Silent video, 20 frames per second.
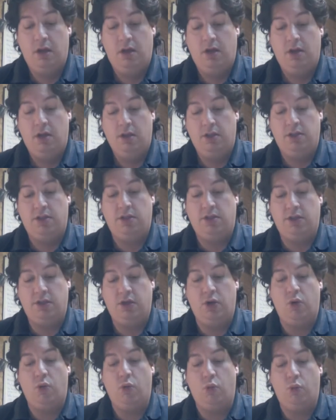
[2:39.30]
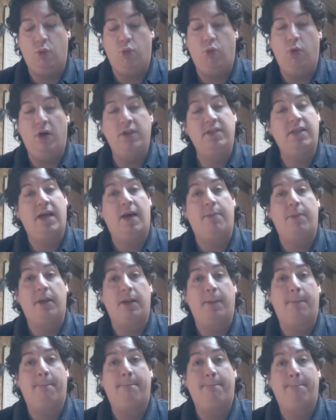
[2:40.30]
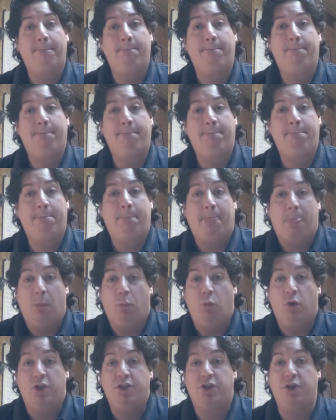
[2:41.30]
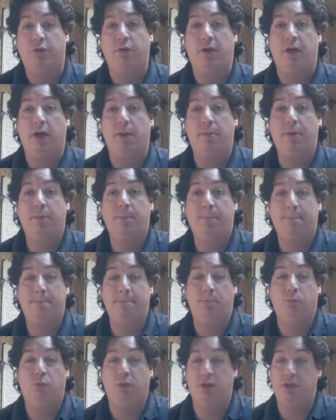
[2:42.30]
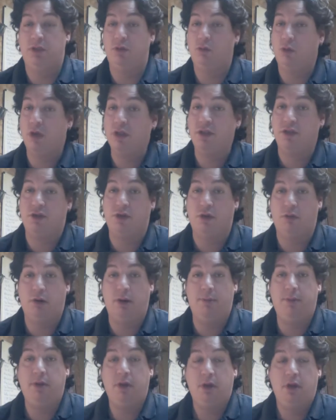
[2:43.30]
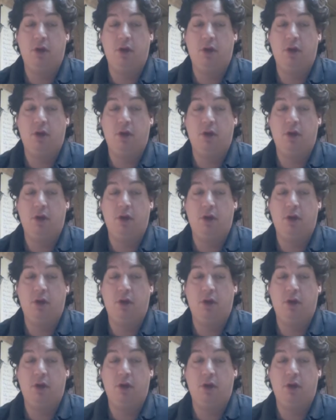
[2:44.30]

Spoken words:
So what's happening? What's showing up? What do you want to show up?